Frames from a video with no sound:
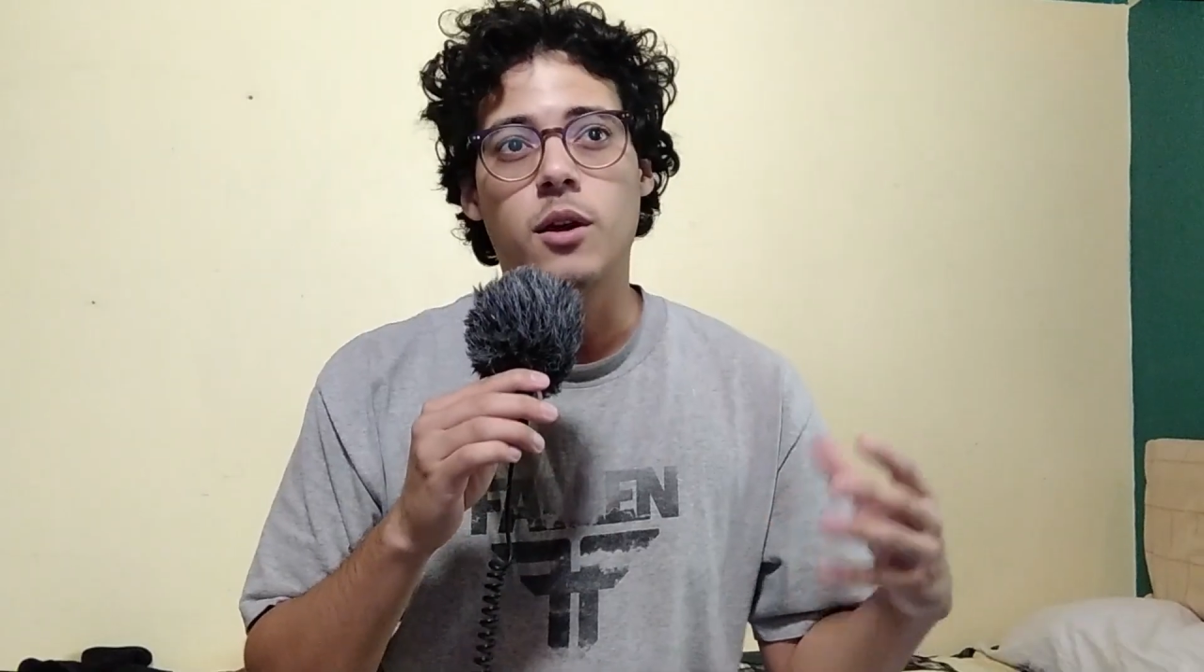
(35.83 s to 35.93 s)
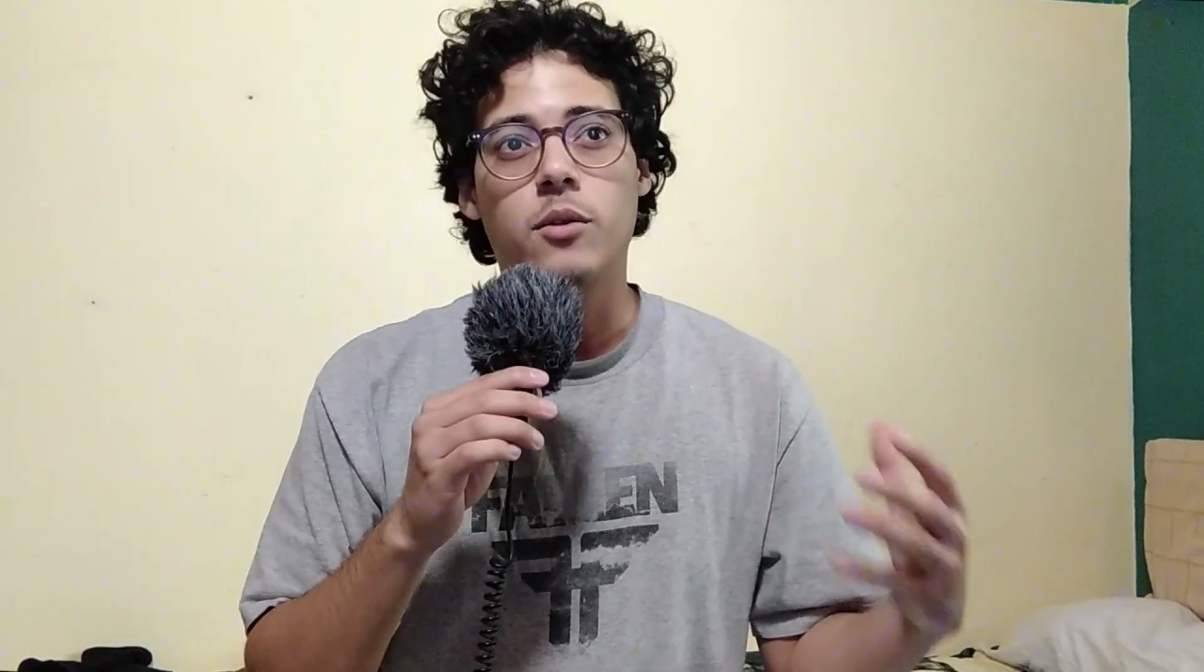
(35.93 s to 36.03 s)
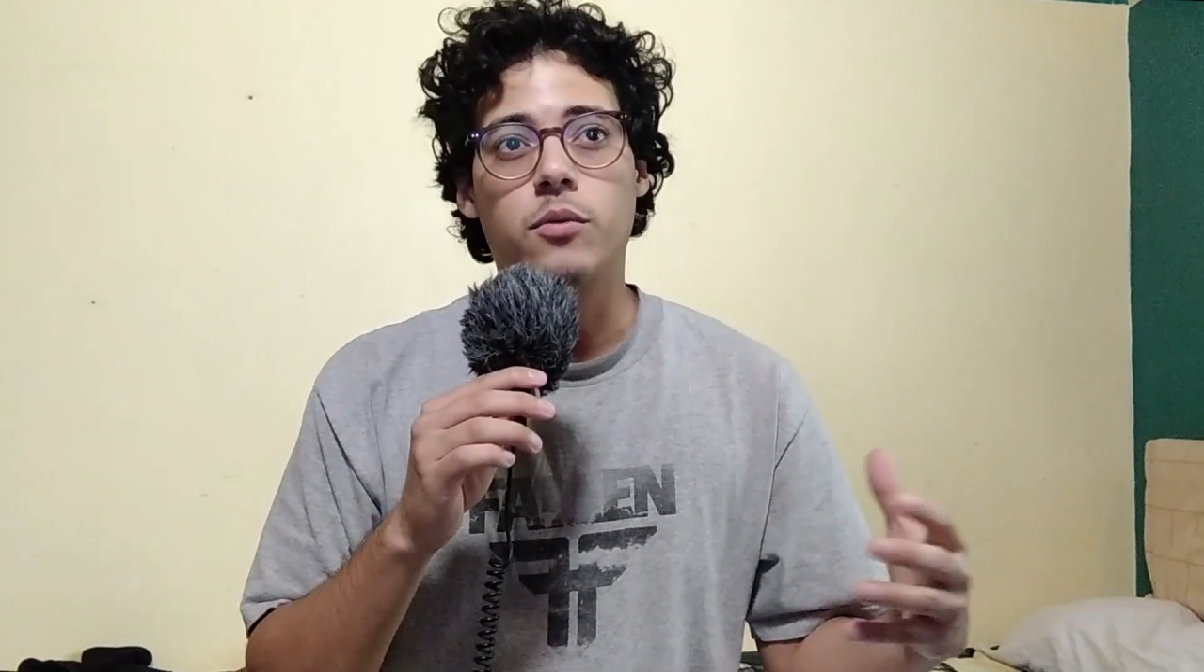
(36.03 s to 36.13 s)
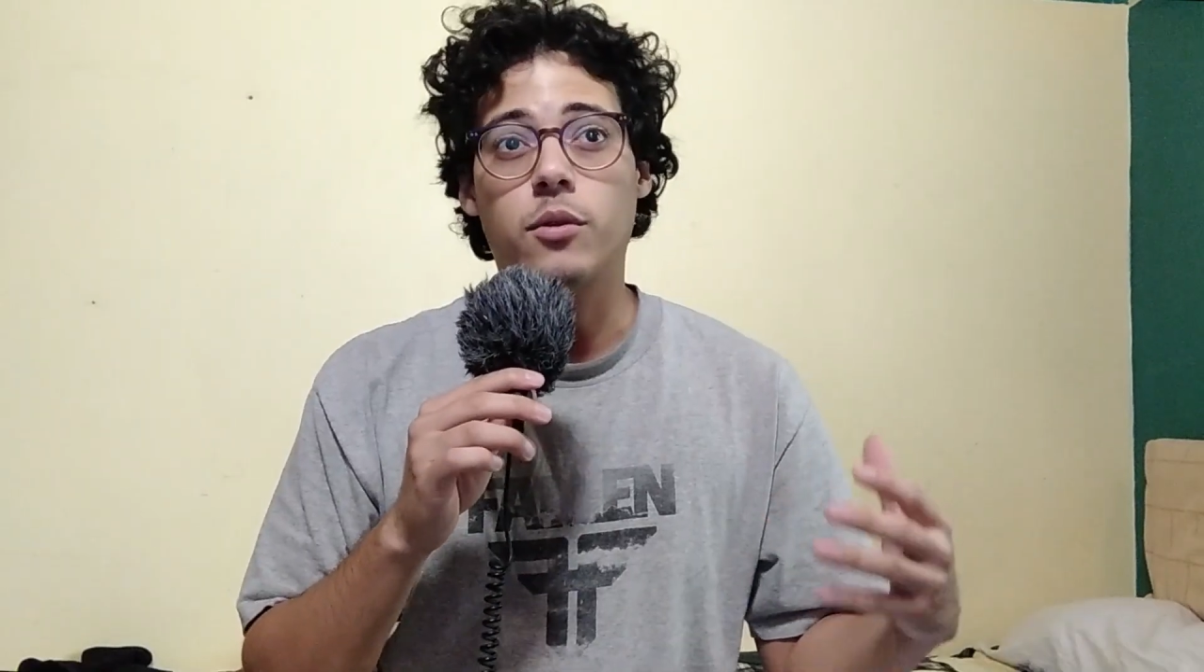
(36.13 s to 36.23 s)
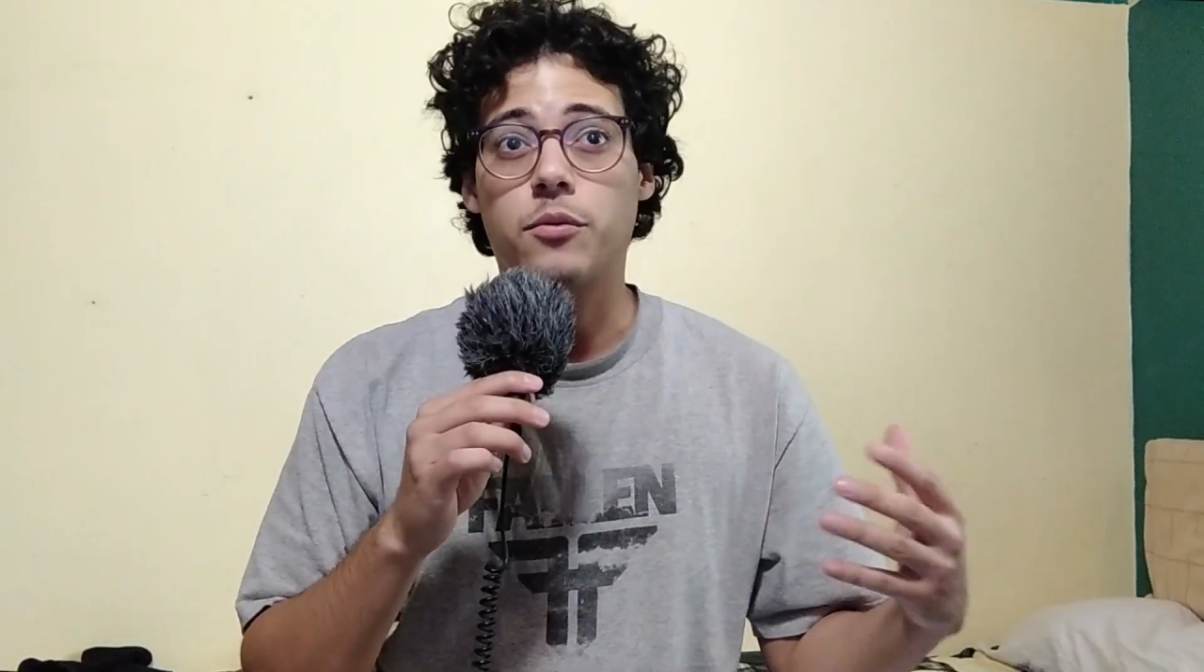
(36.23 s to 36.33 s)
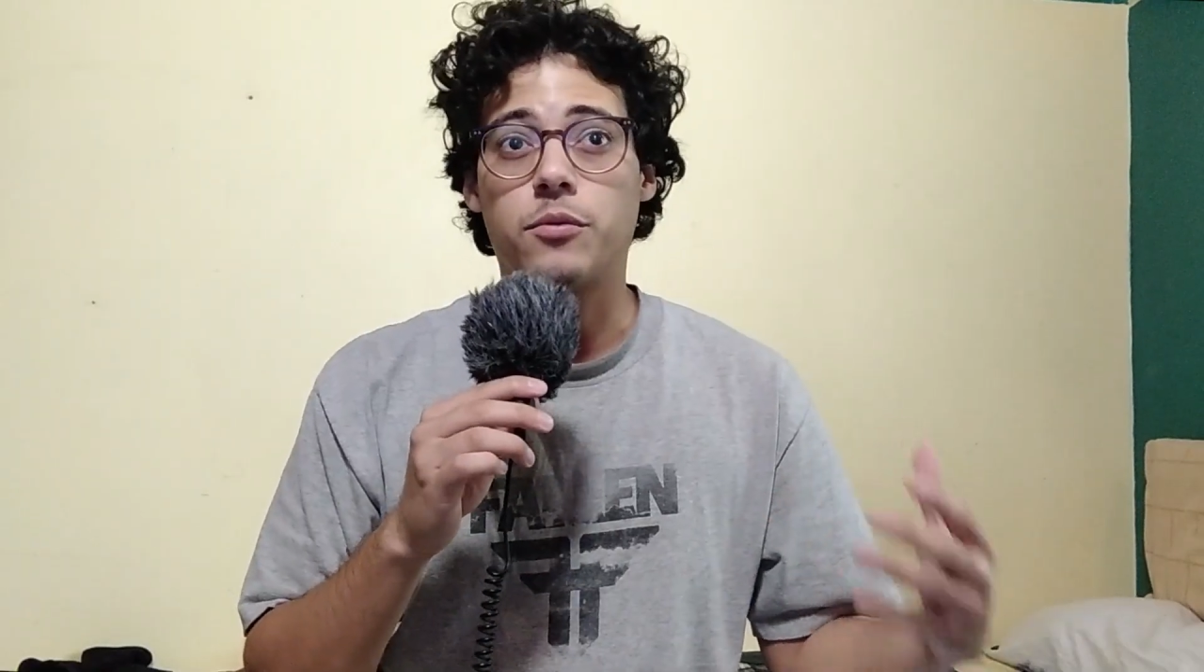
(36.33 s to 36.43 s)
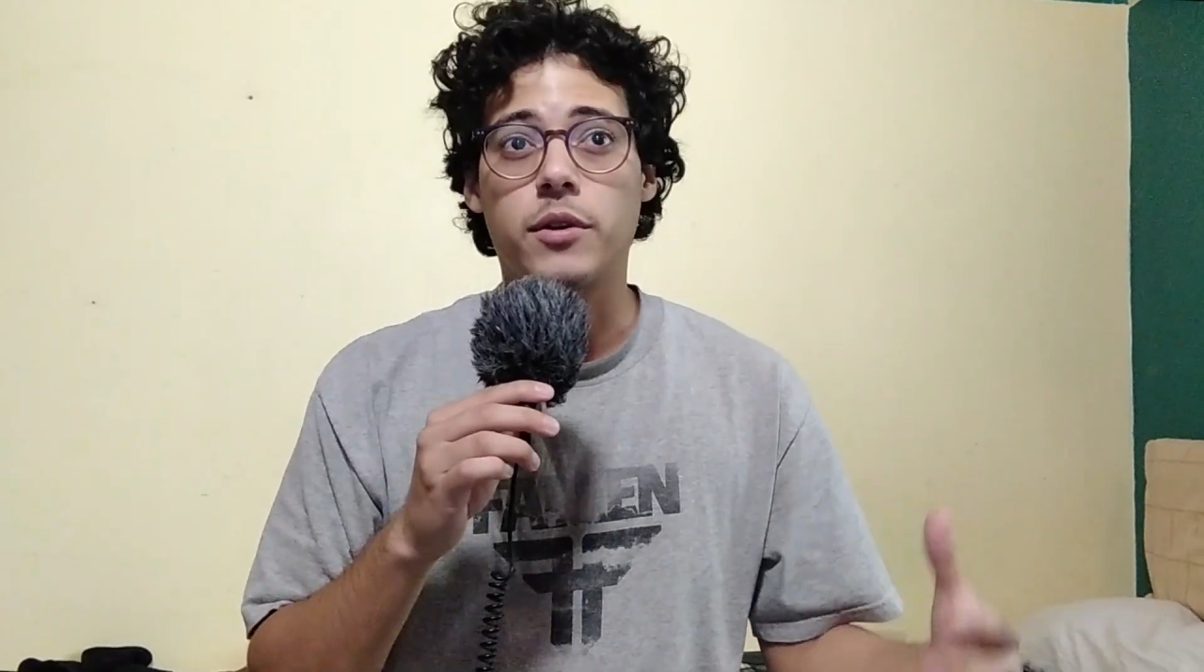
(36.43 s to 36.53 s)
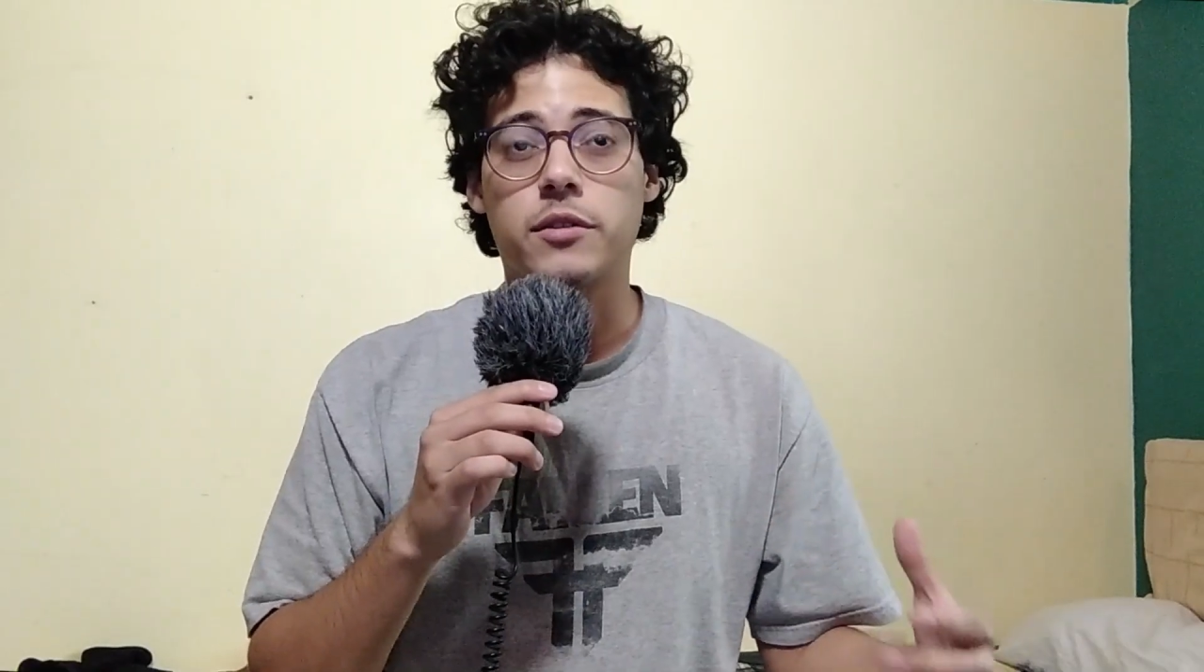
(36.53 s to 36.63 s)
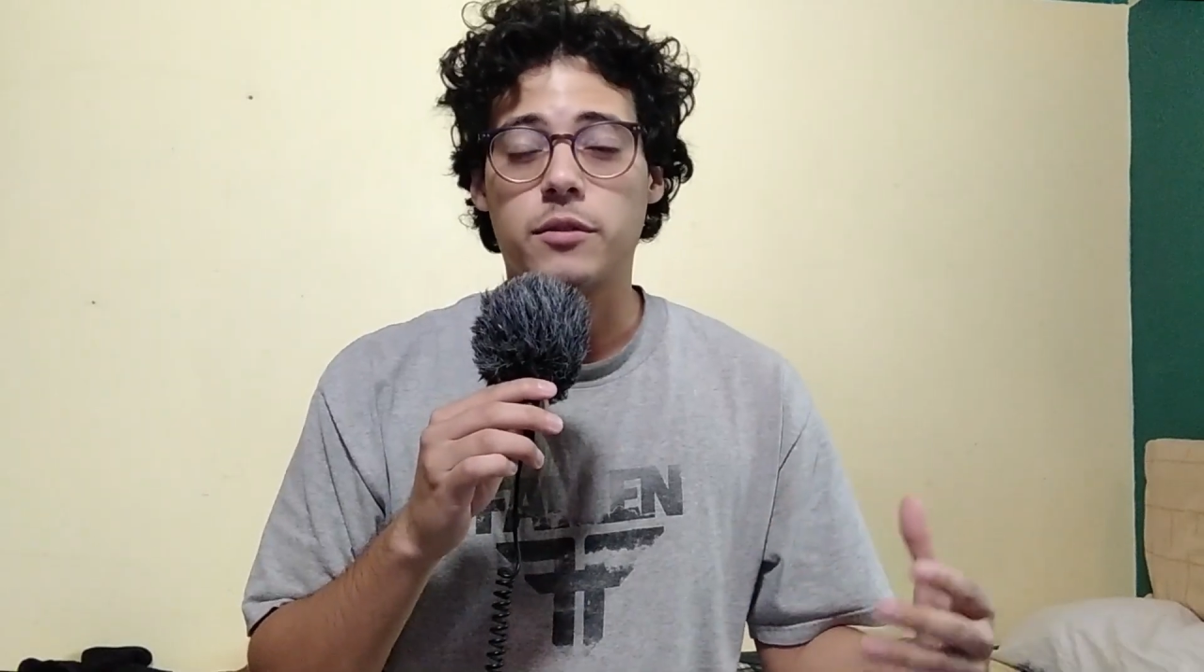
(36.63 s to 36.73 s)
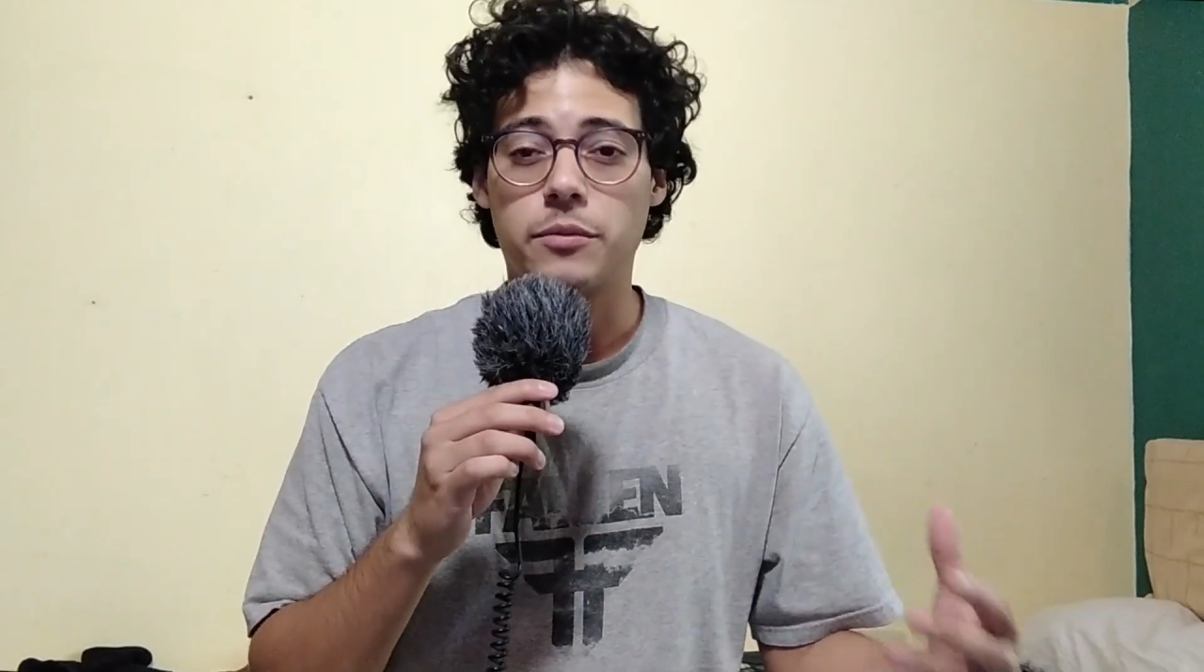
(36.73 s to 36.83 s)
for phrasal